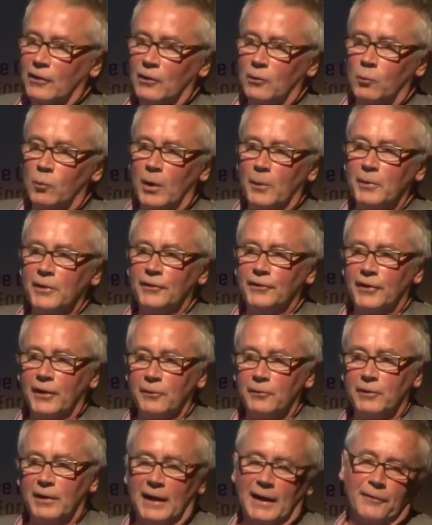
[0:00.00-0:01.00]
where we
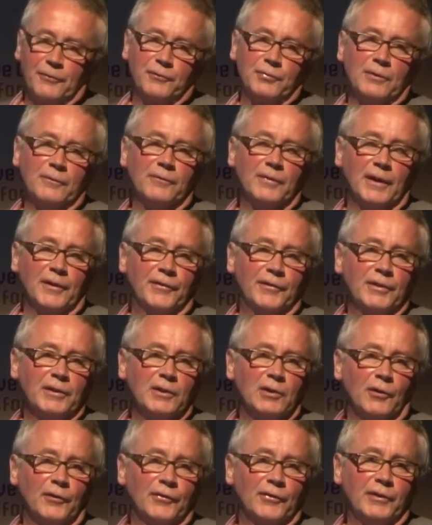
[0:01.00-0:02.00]
don't have to invest in
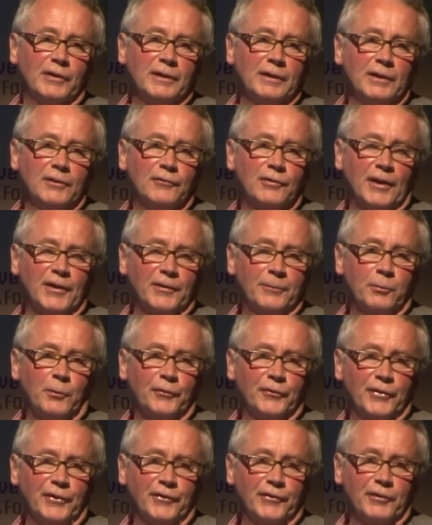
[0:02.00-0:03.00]
costly transport
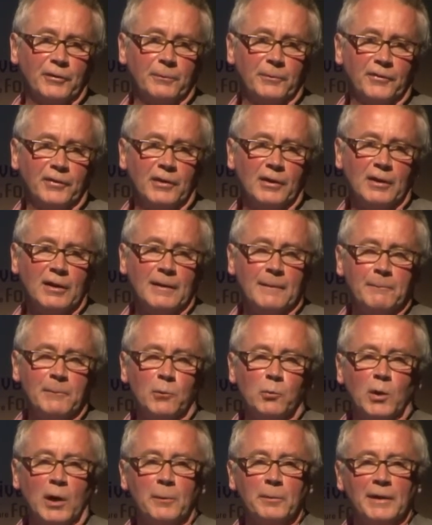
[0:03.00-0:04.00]
systems, but
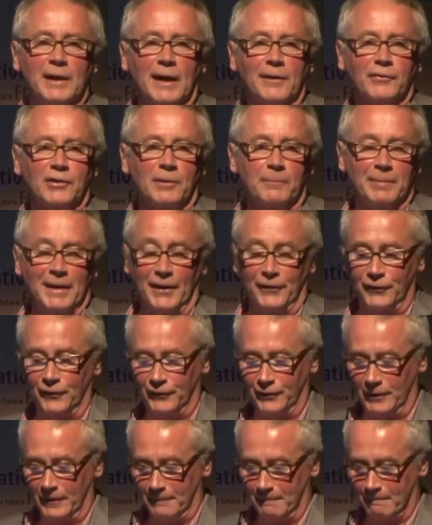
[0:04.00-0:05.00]
where we have
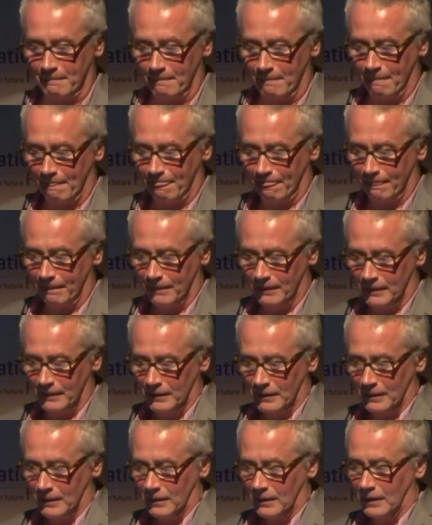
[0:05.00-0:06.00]
capacity.
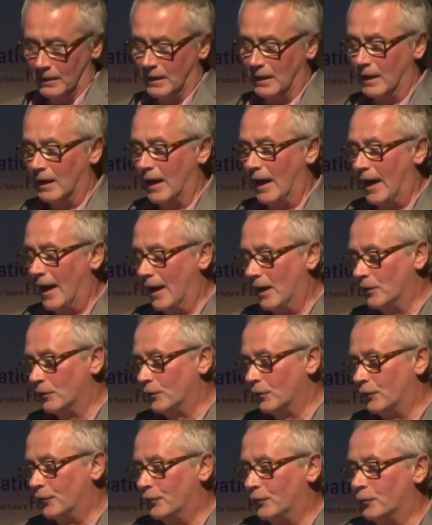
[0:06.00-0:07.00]

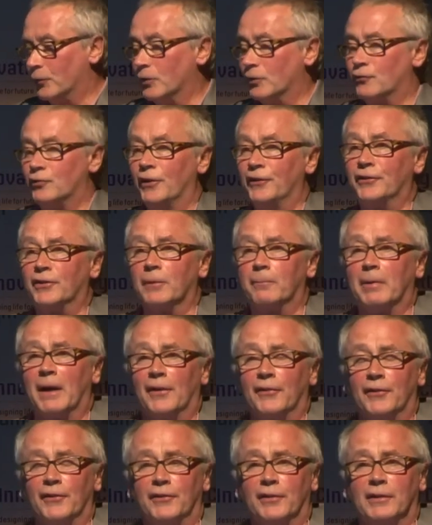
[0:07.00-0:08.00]
And to increase
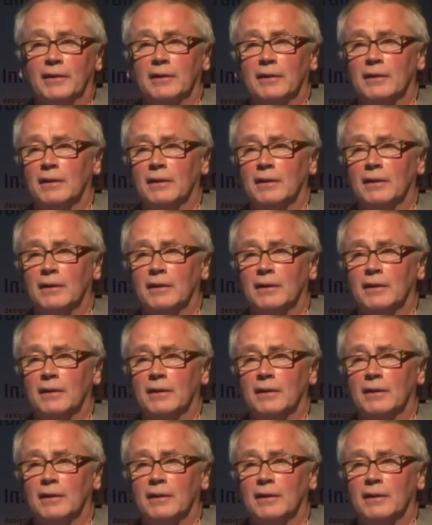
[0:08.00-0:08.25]
capacity,